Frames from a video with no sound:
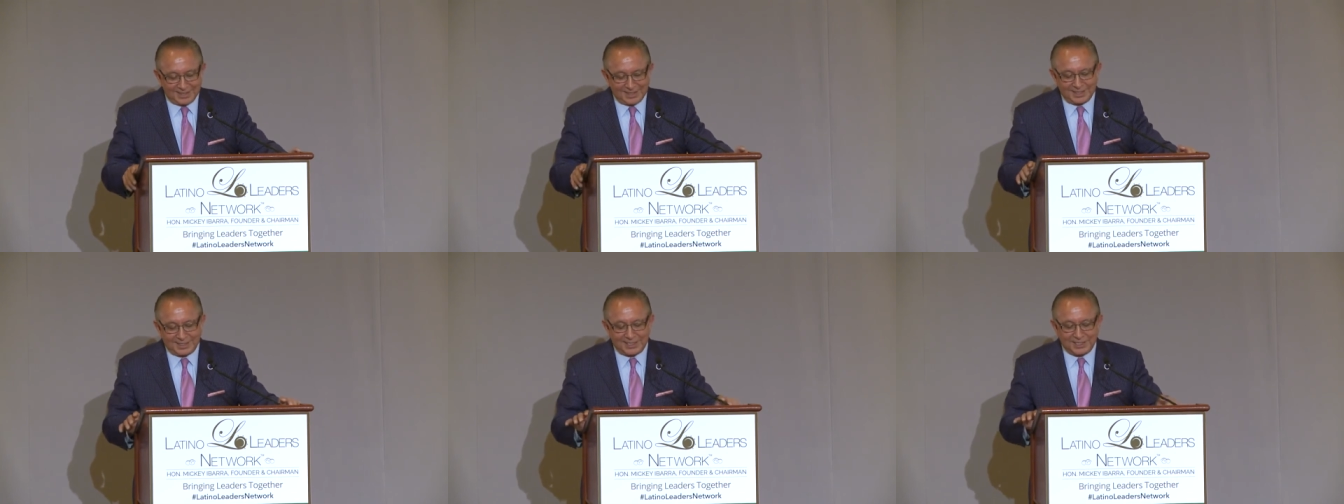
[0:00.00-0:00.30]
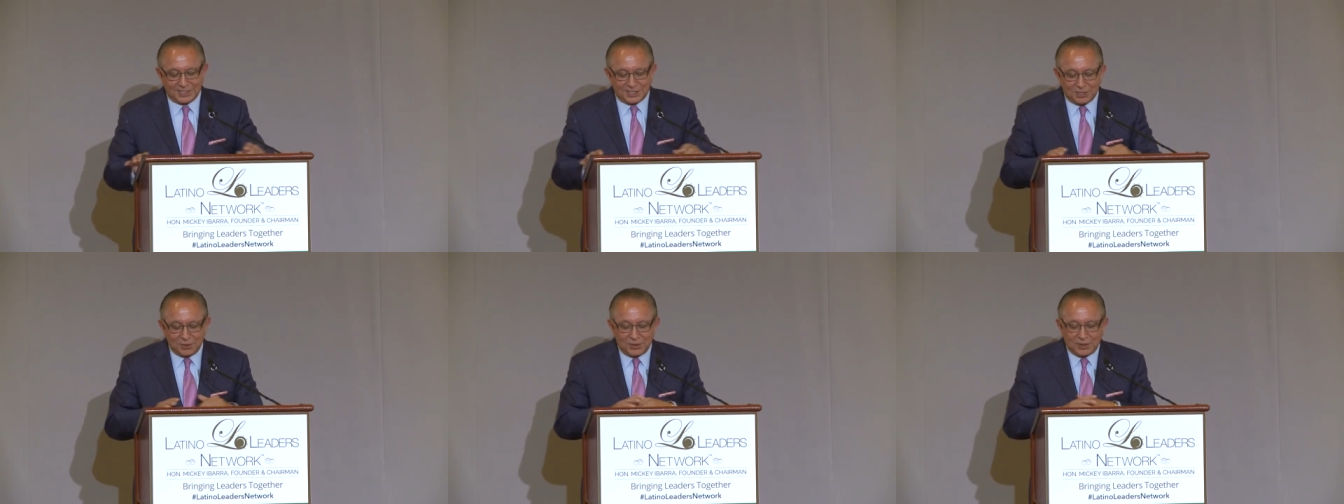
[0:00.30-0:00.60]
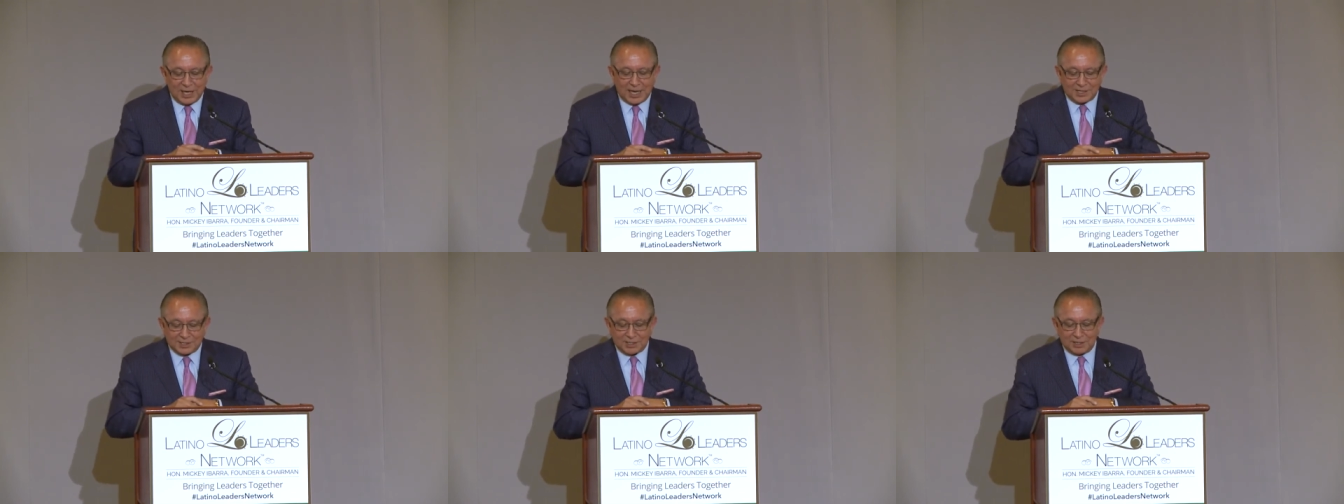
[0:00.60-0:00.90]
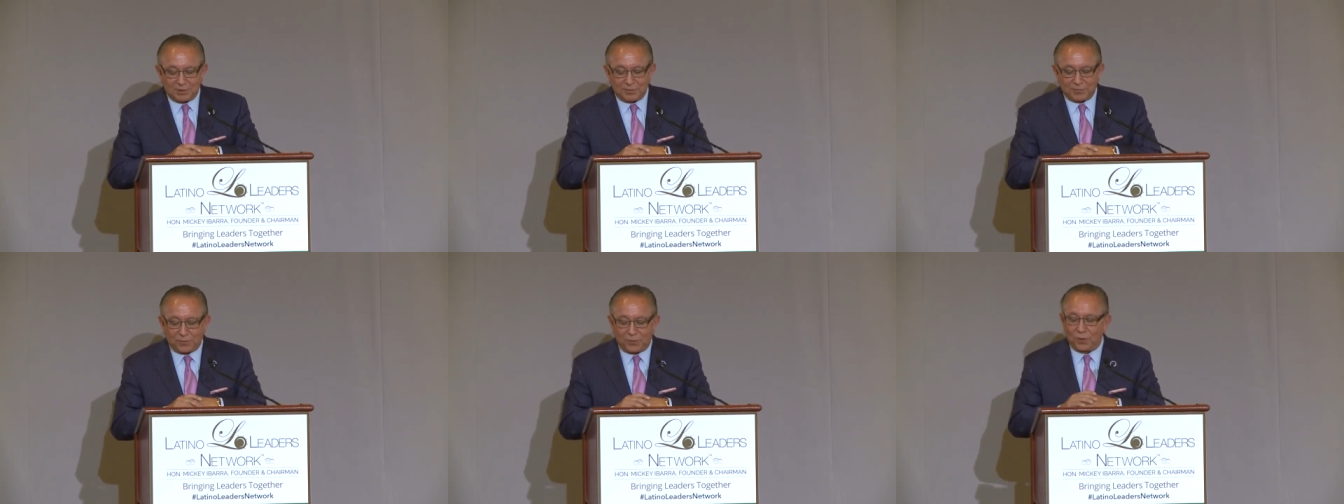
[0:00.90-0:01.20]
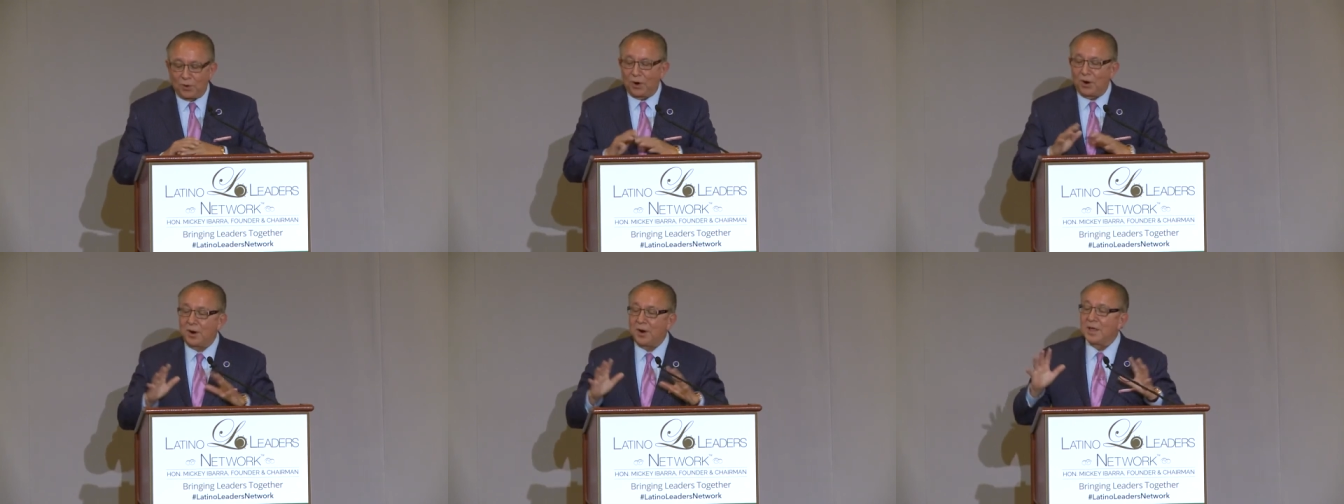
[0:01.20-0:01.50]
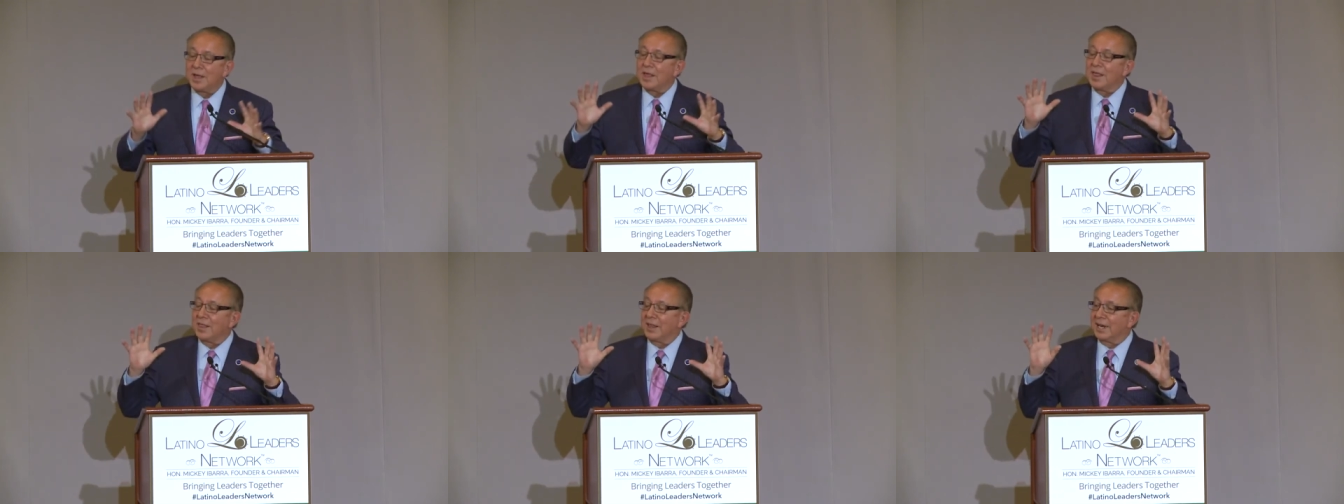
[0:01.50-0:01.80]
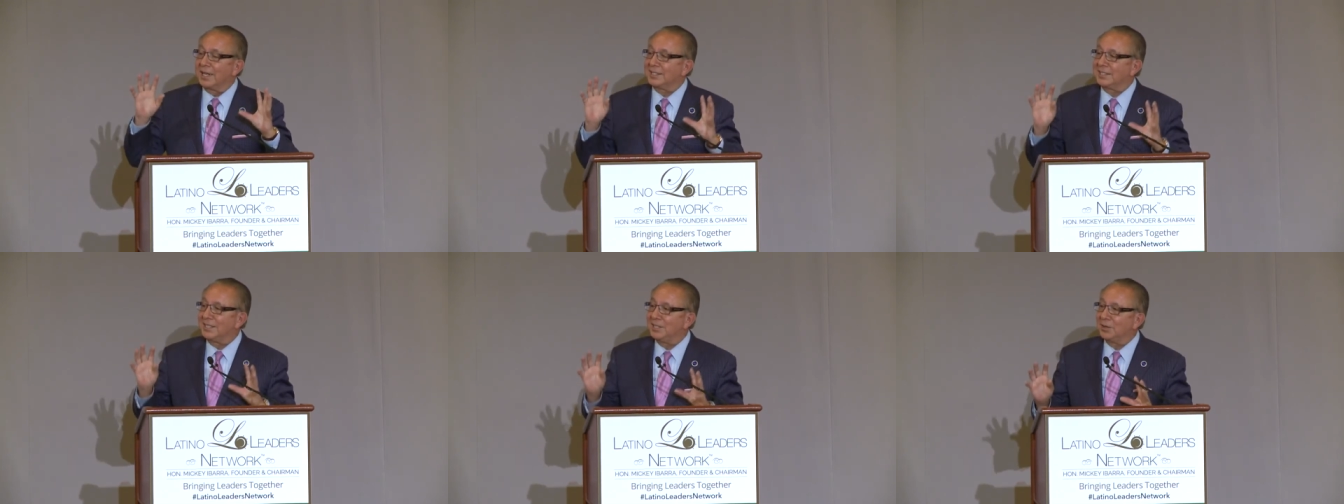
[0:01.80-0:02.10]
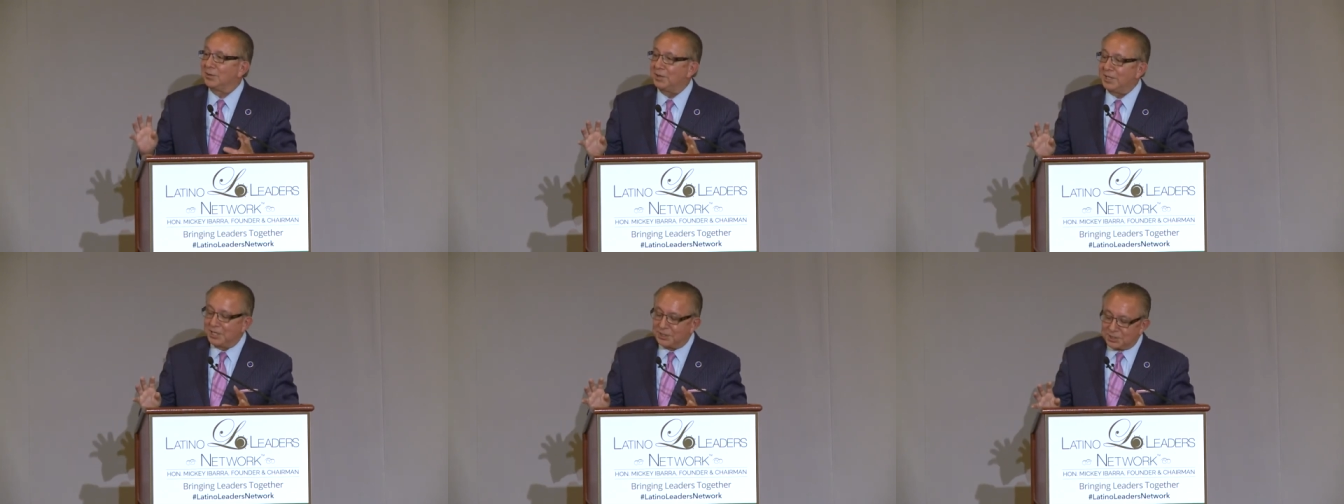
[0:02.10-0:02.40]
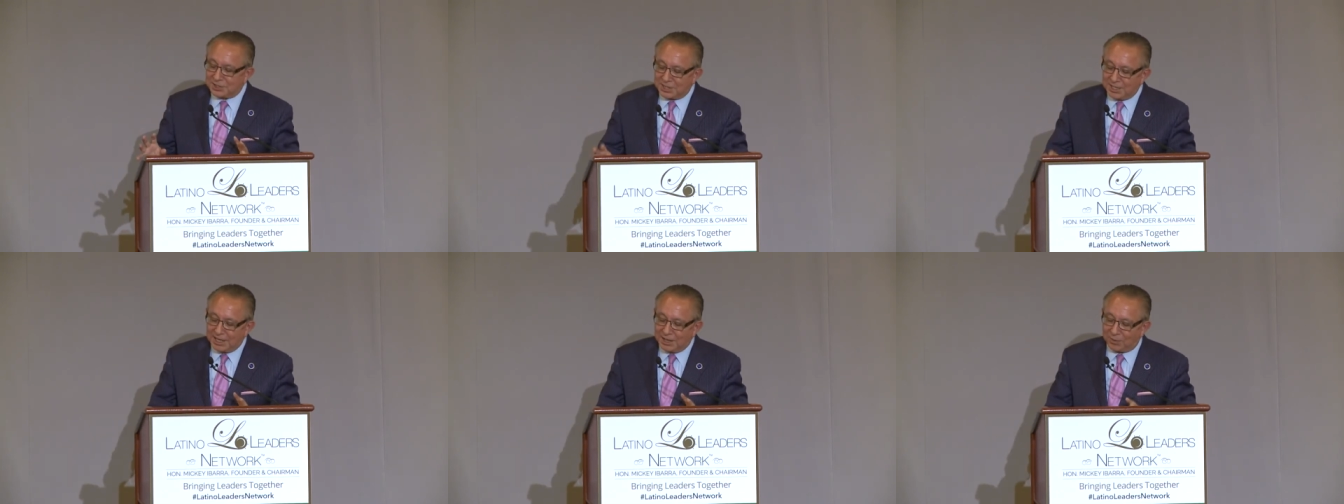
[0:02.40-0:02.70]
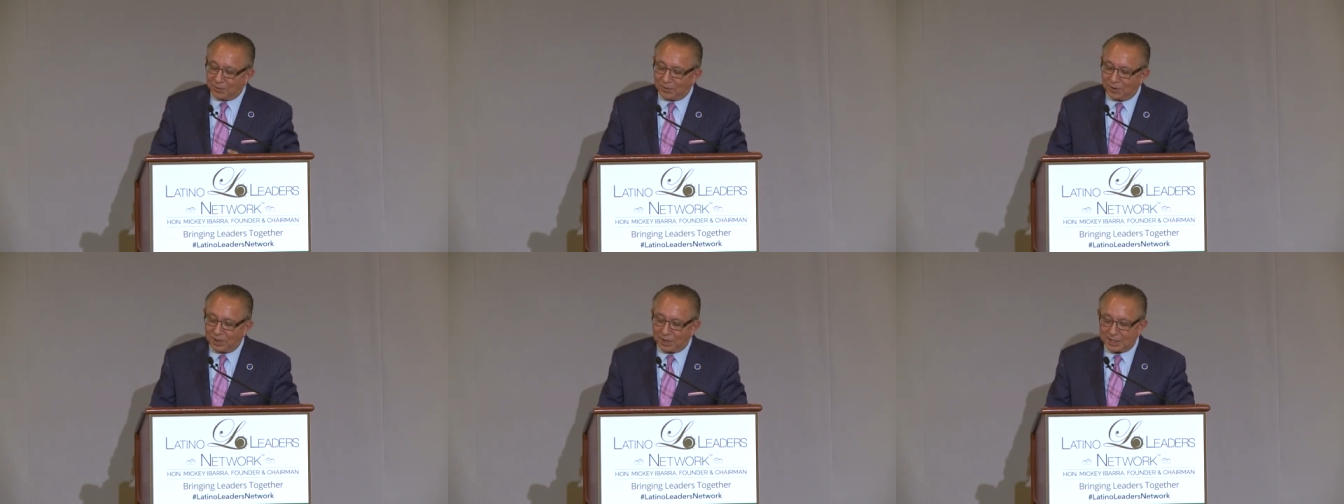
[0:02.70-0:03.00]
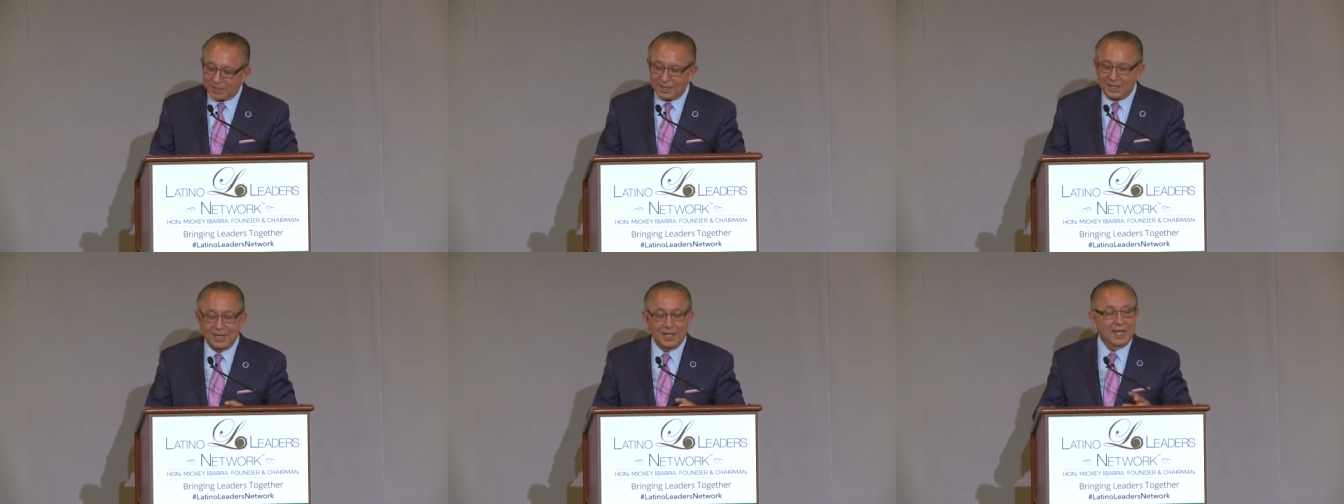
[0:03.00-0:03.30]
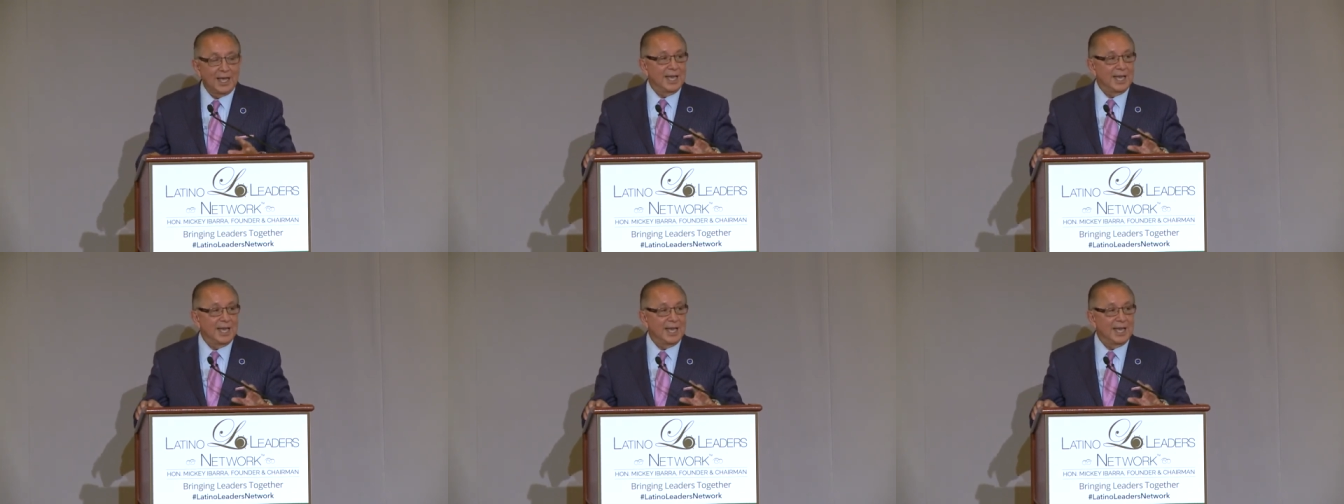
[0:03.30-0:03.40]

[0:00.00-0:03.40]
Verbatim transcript: Since 2004, the Latino Leaders Network